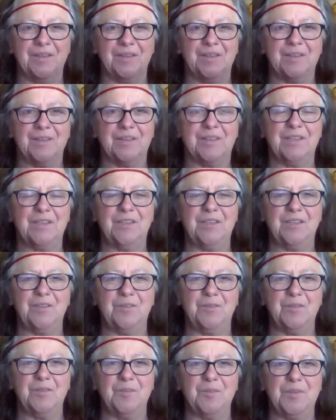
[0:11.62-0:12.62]
Thank you
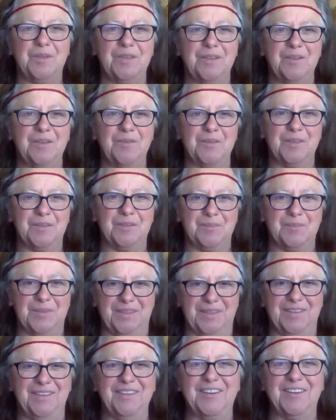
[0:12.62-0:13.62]
for being with
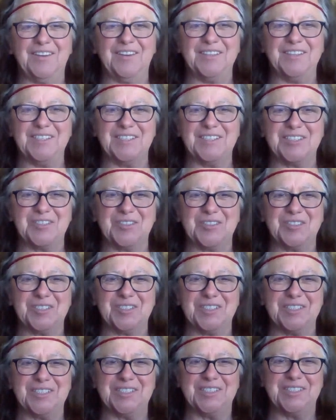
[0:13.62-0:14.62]
me on this
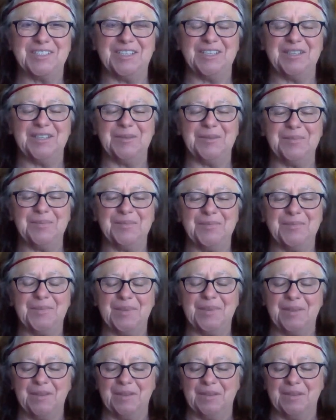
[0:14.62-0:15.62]
solstice day.
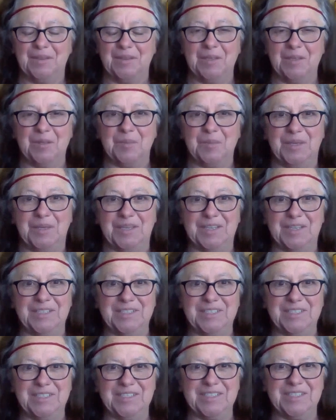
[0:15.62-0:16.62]
Because
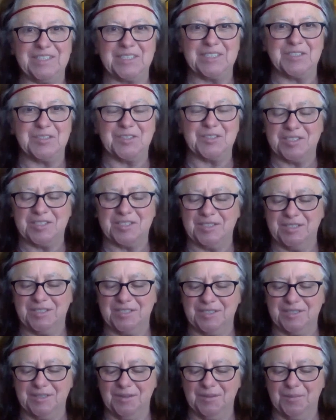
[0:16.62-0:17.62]
it is
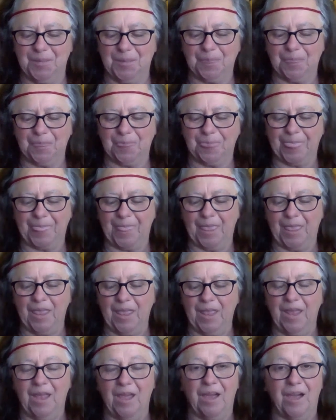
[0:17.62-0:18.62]
solstice,
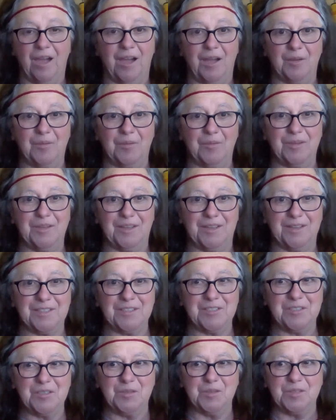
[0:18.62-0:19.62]
I would like to
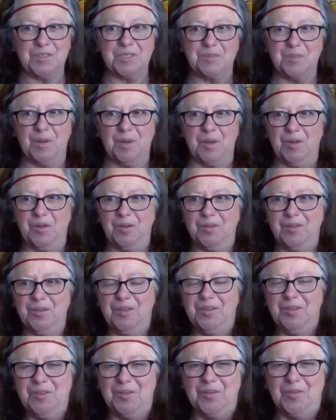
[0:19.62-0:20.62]
do a small
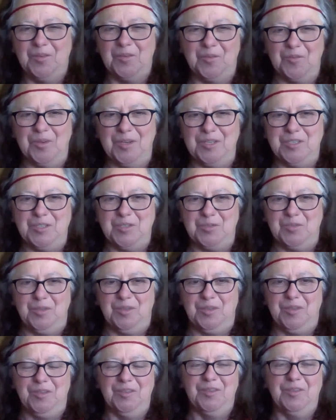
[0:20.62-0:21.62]

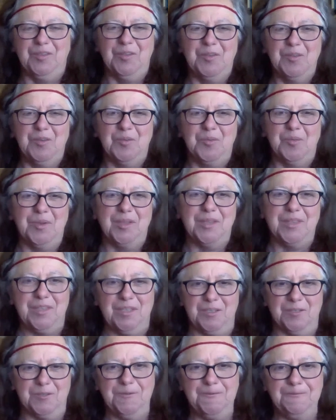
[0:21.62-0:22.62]
ritual with
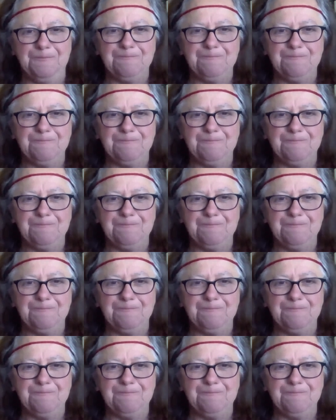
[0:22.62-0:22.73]
you.